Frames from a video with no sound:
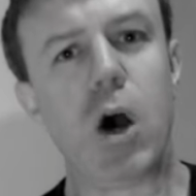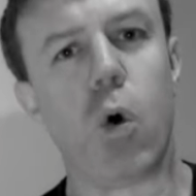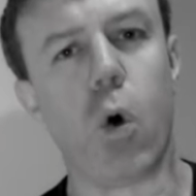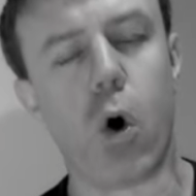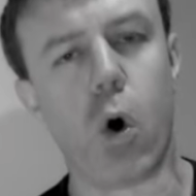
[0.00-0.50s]

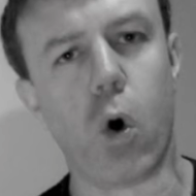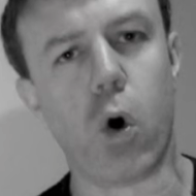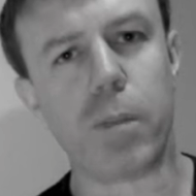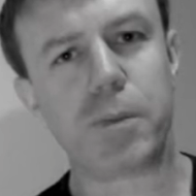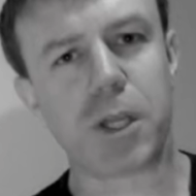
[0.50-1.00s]
or
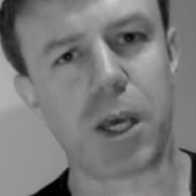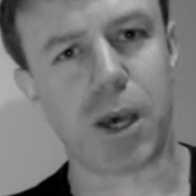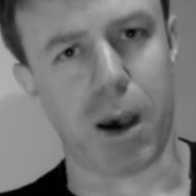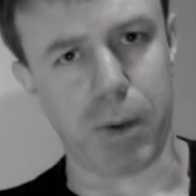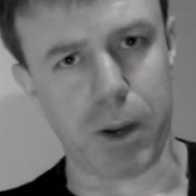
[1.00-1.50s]
orbs can
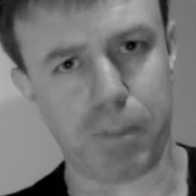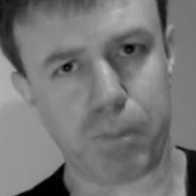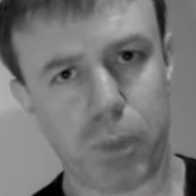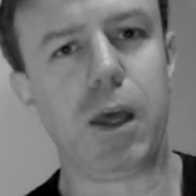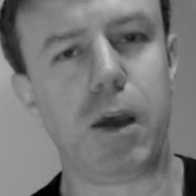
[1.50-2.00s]
come in
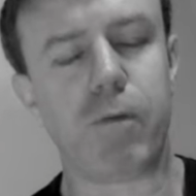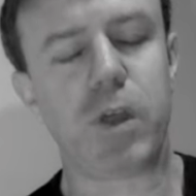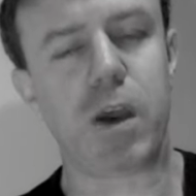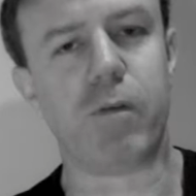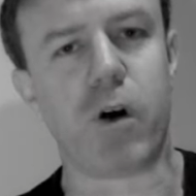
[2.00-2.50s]
if
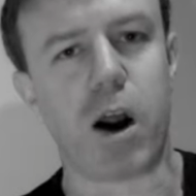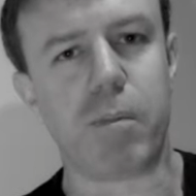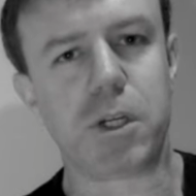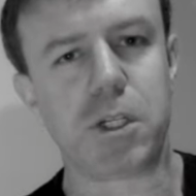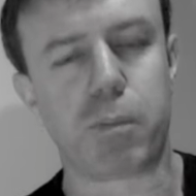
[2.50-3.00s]
the
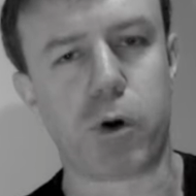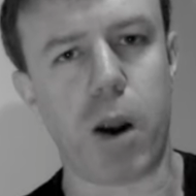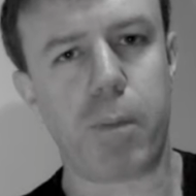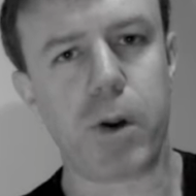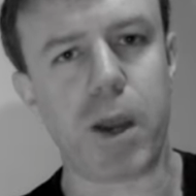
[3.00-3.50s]
environment is
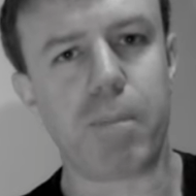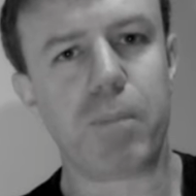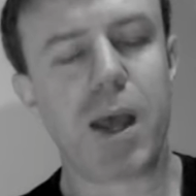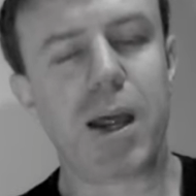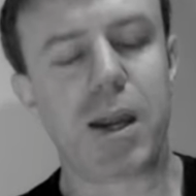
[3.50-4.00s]
appropriate.
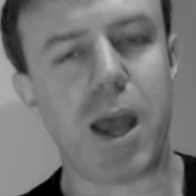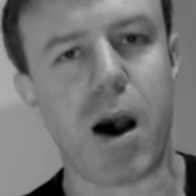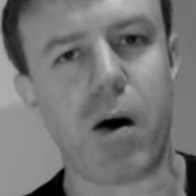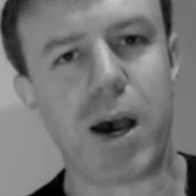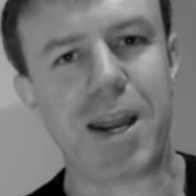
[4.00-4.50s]

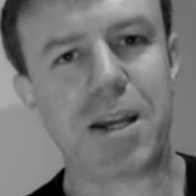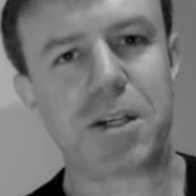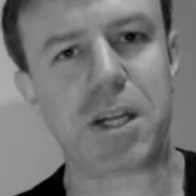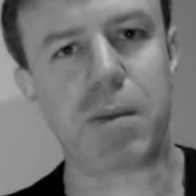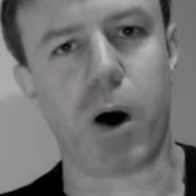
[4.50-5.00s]
Now, an
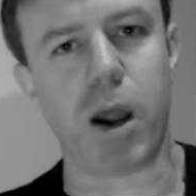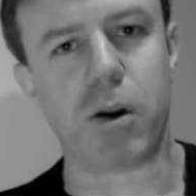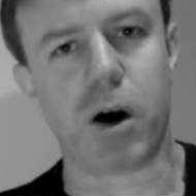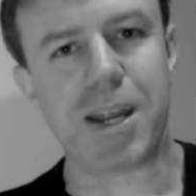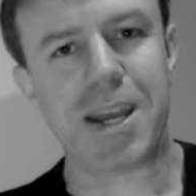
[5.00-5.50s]
entity might
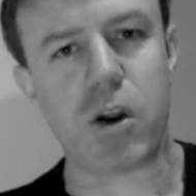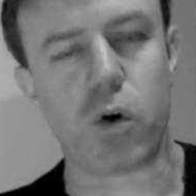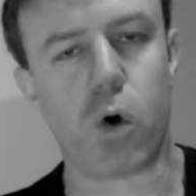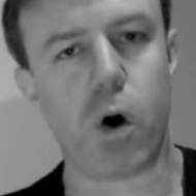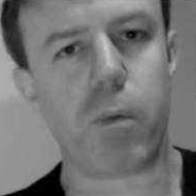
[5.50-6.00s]
not need an
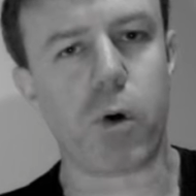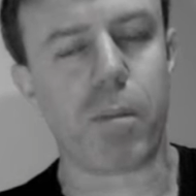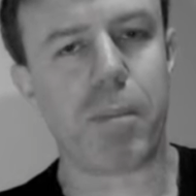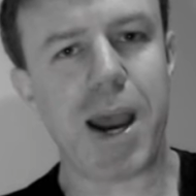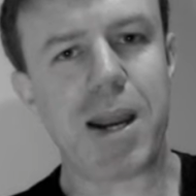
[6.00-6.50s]
orb, or
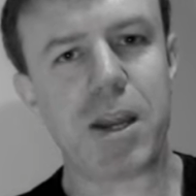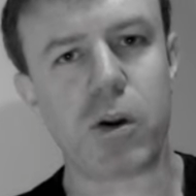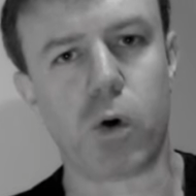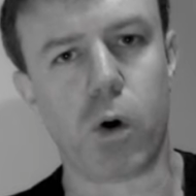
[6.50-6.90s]
it may need an